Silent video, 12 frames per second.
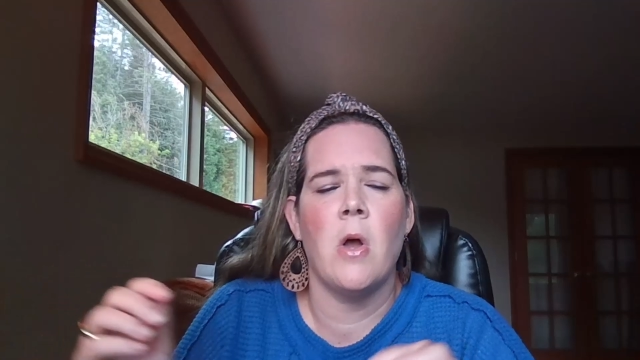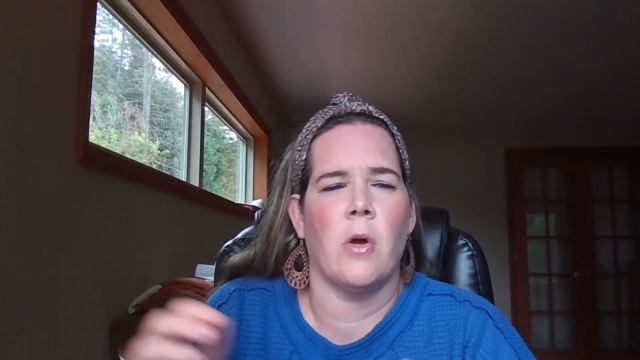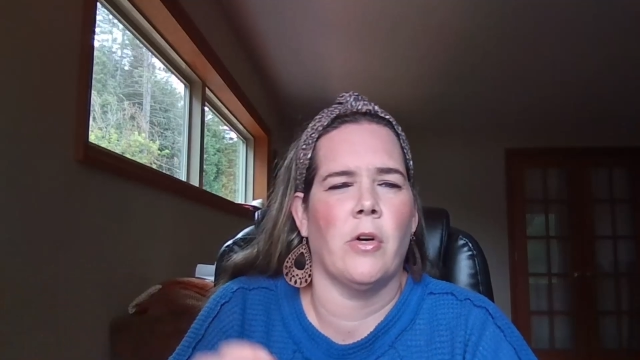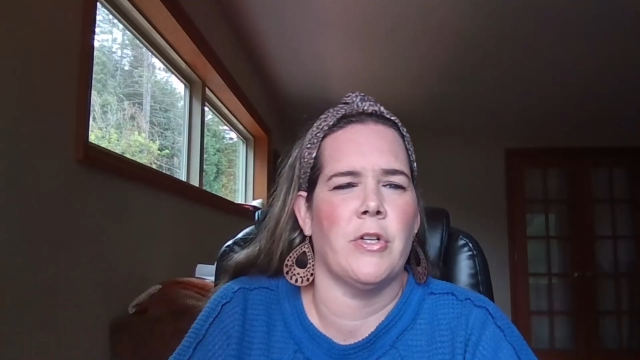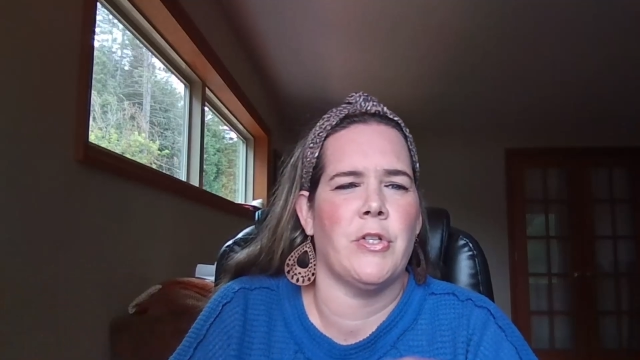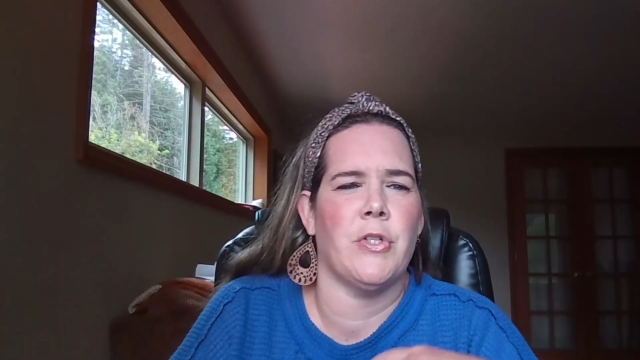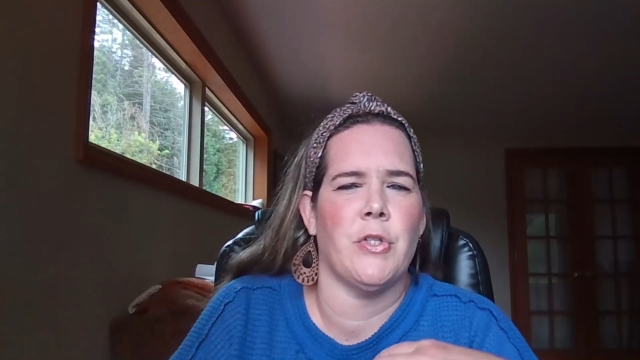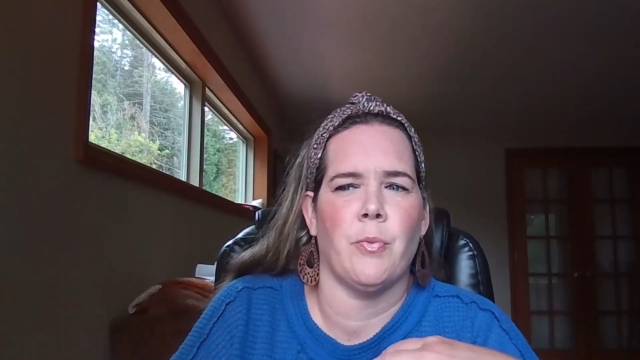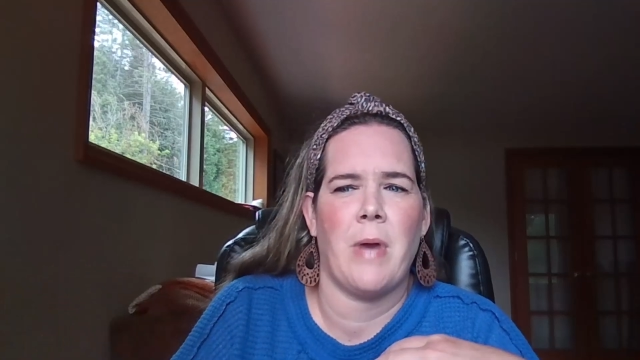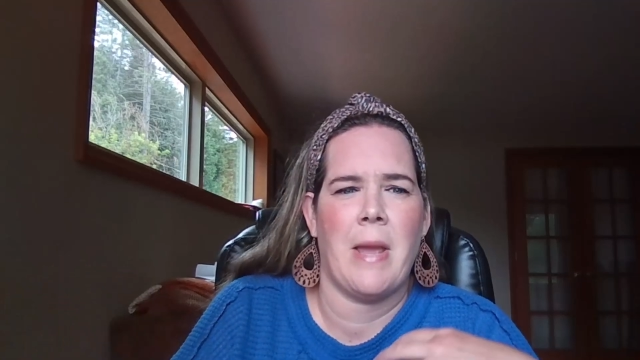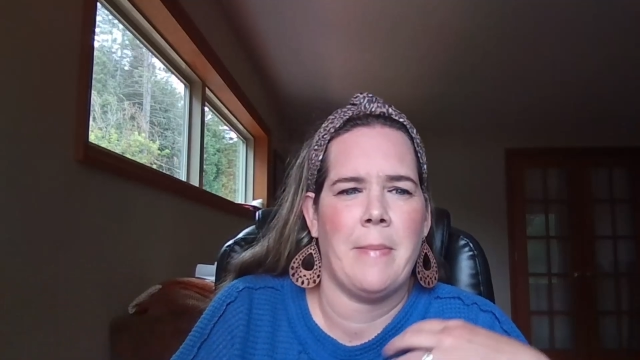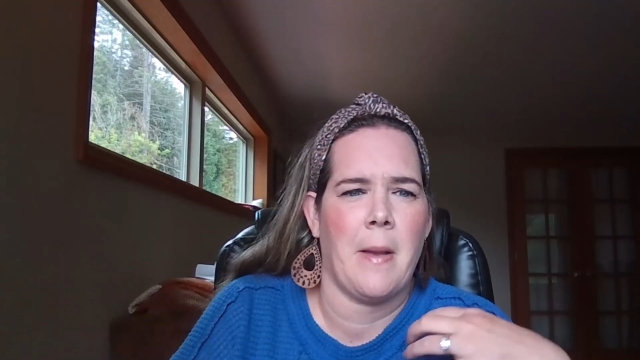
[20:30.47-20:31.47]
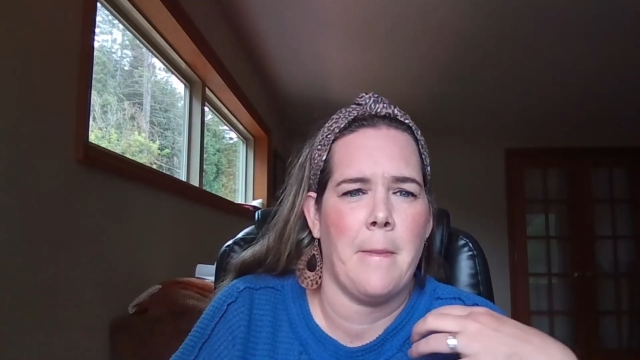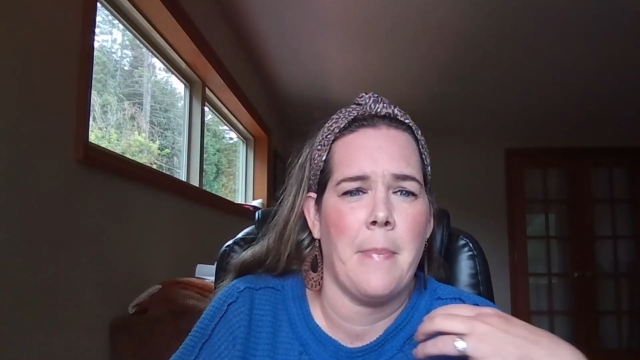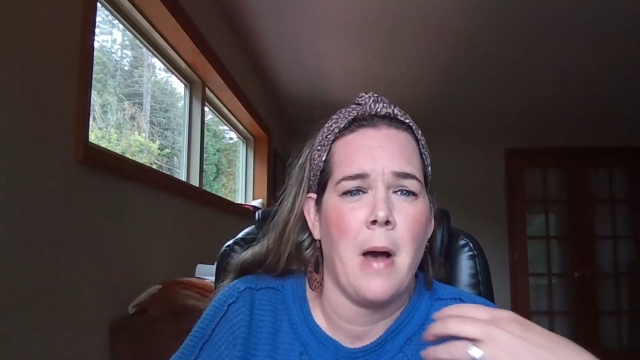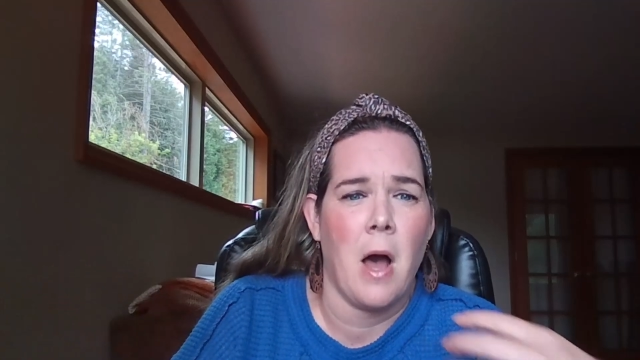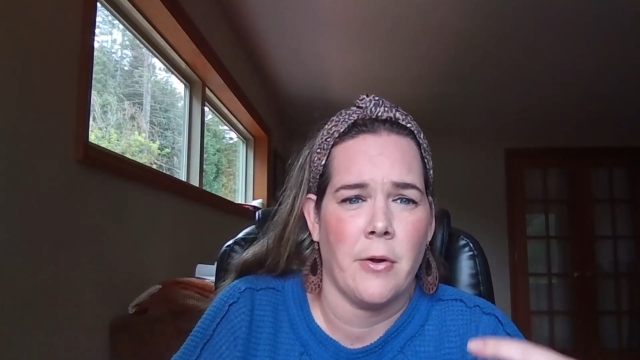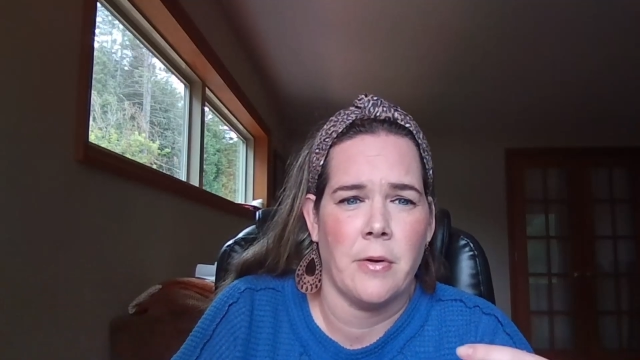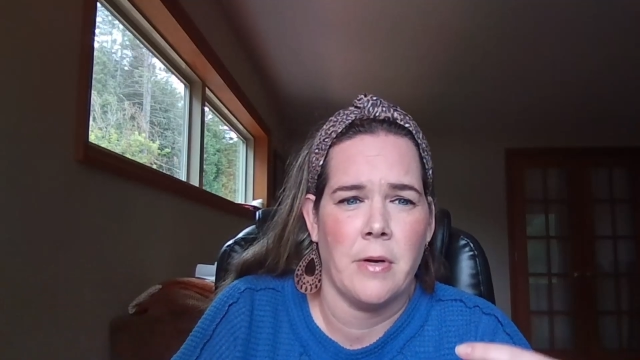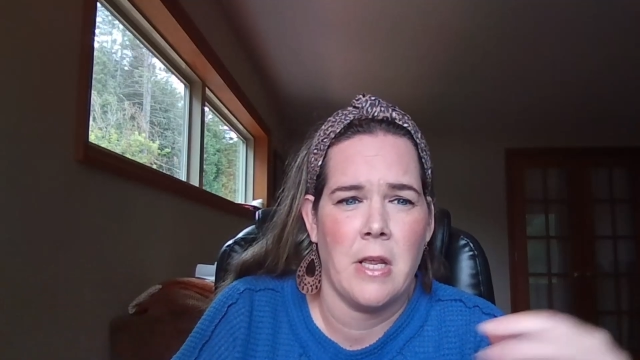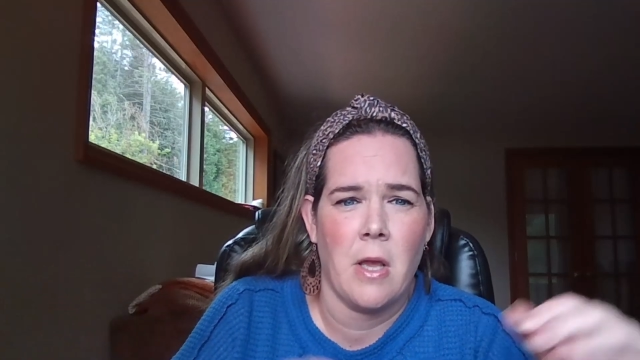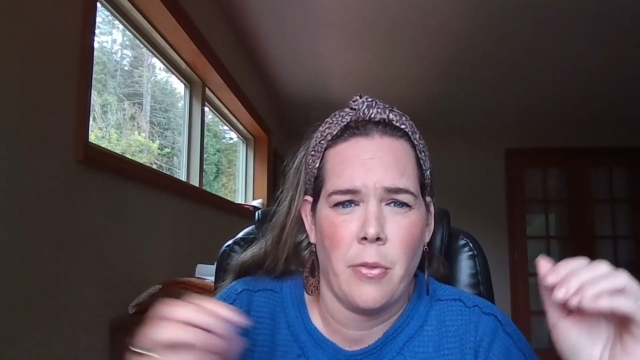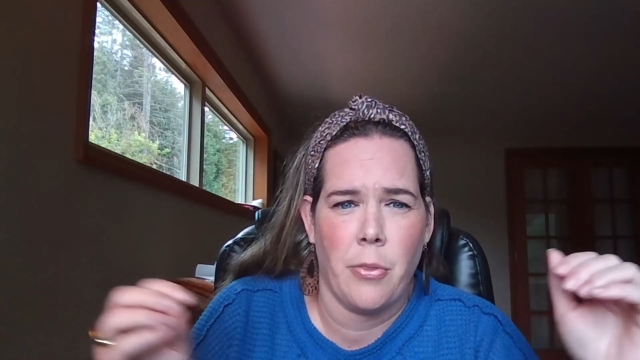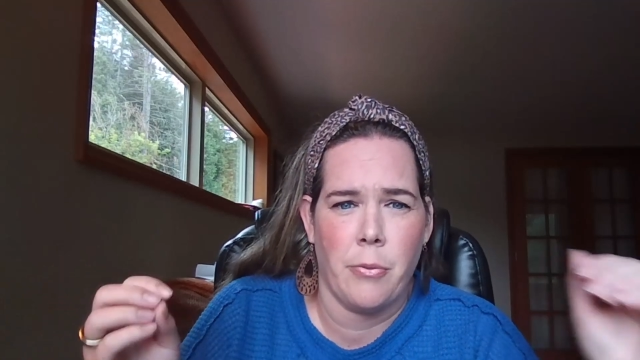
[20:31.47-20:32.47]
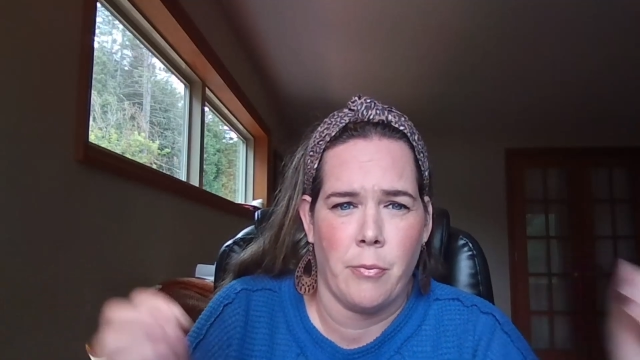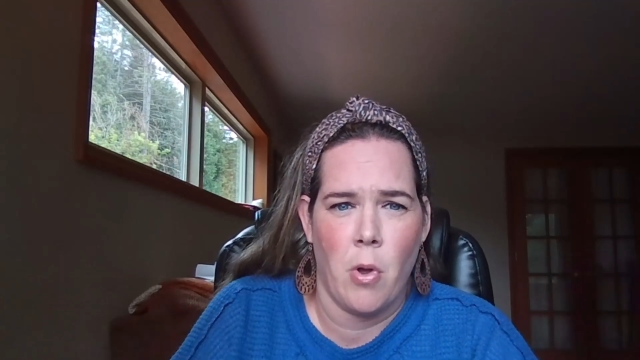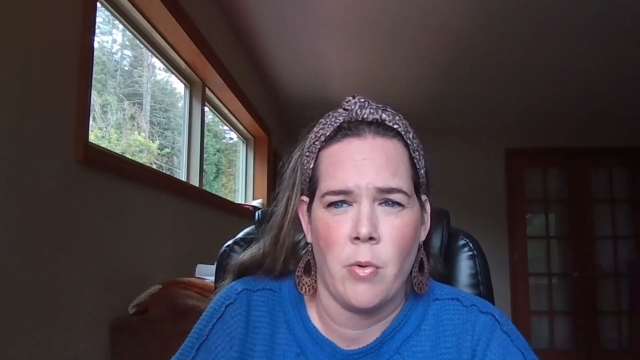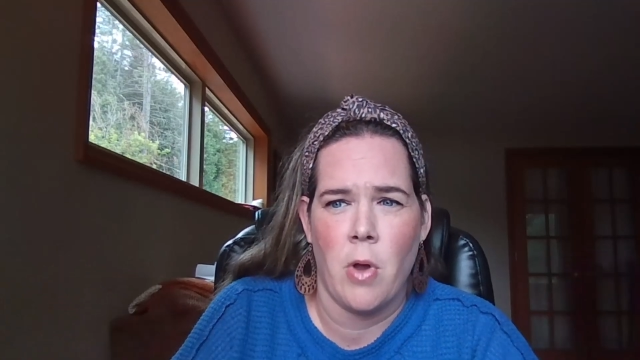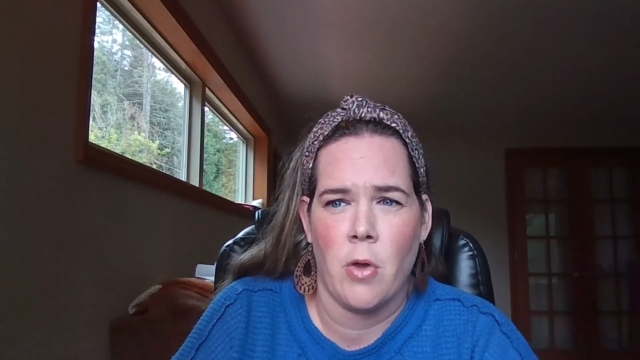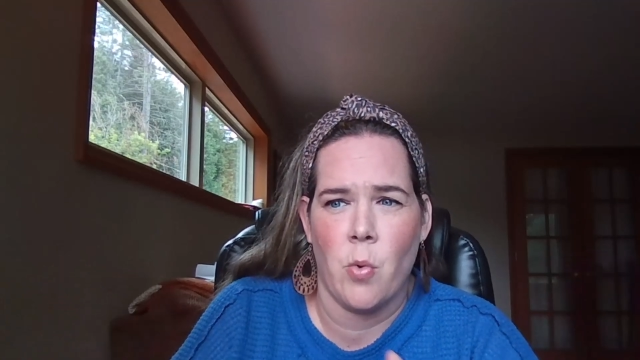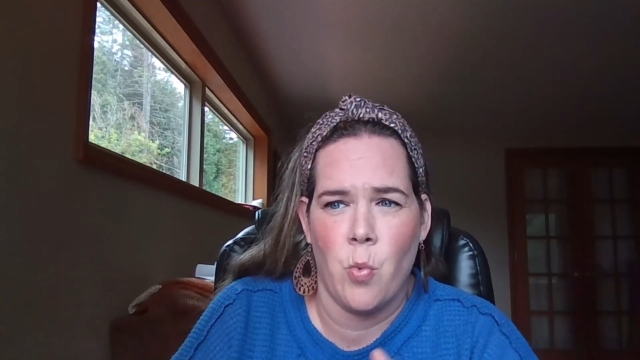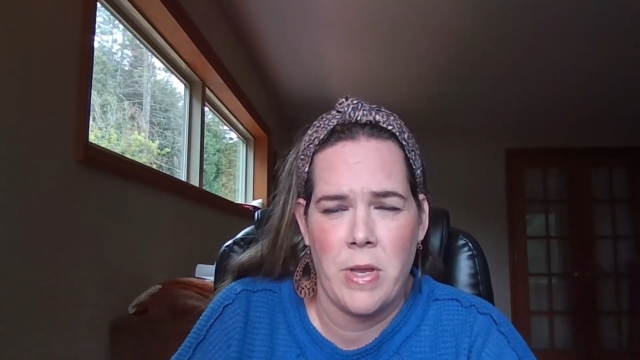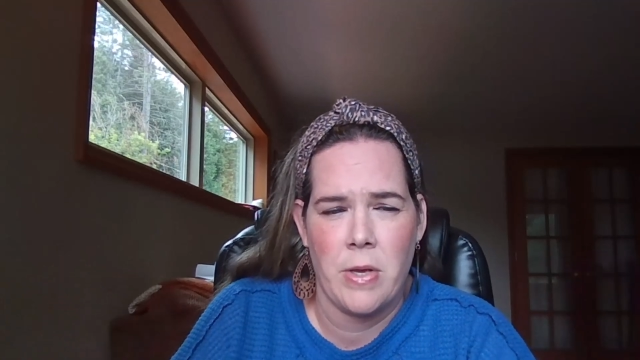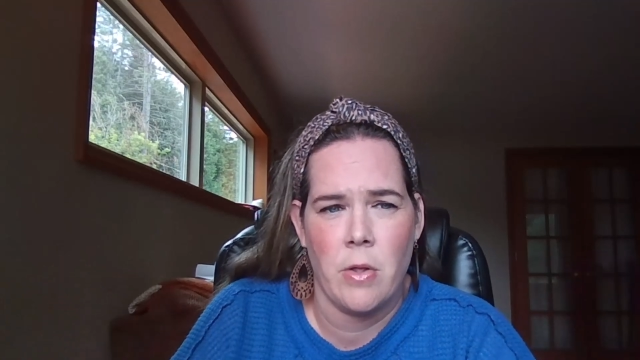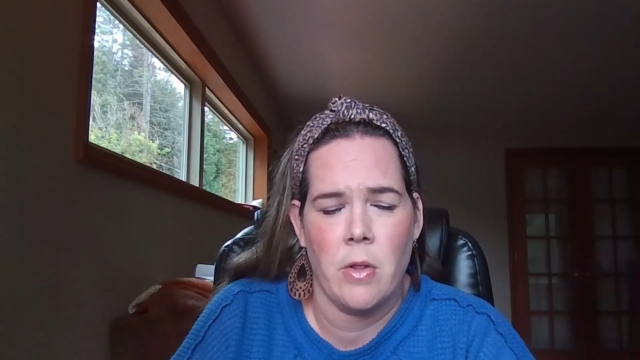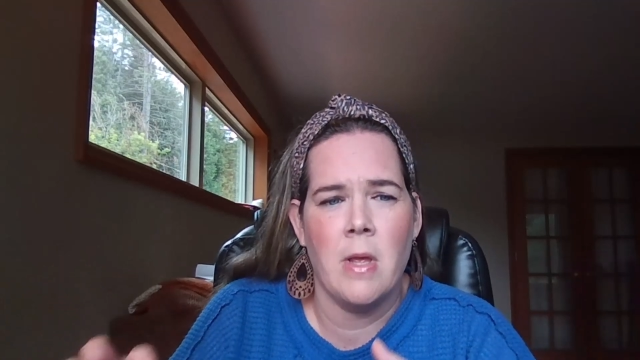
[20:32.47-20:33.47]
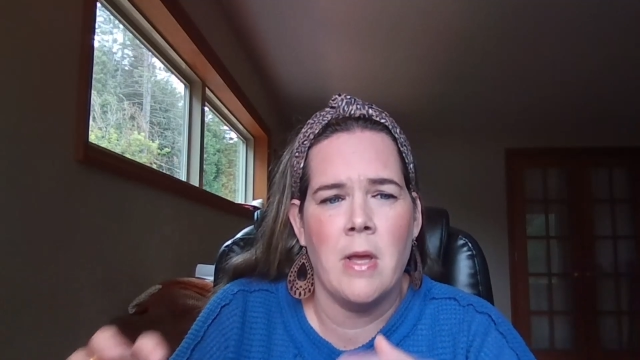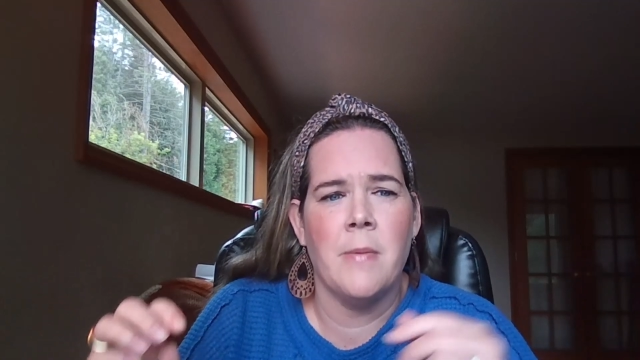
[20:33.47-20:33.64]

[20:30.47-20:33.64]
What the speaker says: or a ceramic pottery thrown on a wheel.